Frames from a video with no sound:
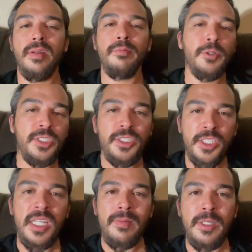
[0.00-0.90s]
Versus
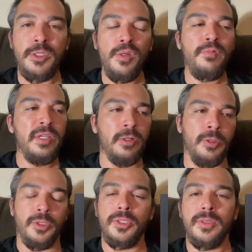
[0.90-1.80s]
just having two finger
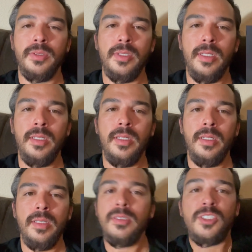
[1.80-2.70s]
holes.
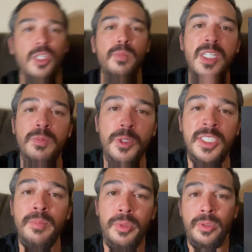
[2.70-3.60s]
So much more
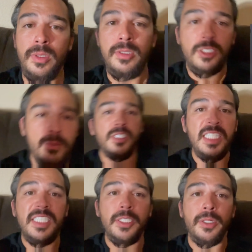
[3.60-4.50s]
simple, so much
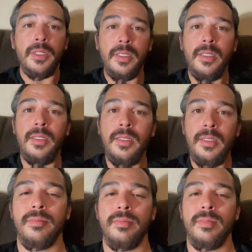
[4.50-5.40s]
easier.
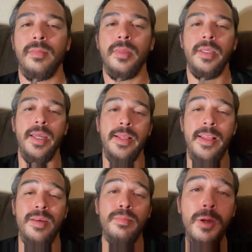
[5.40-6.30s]
And
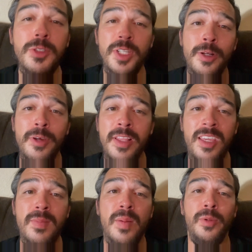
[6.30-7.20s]
then the most annoying
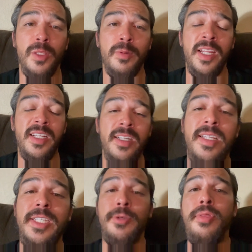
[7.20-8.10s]
thing about bowling one-handed
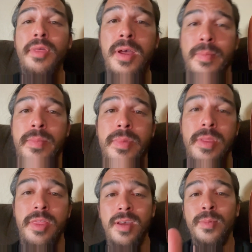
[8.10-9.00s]
is your thumb,
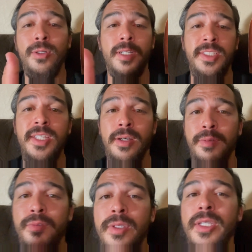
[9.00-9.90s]
the thumb hole
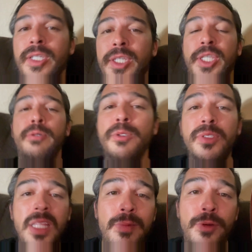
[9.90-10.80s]
itself. You will
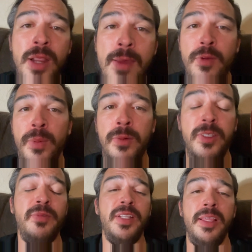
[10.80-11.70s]
never have a
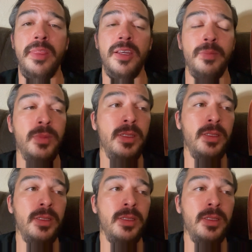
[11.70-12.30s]
perfect fitting thumb.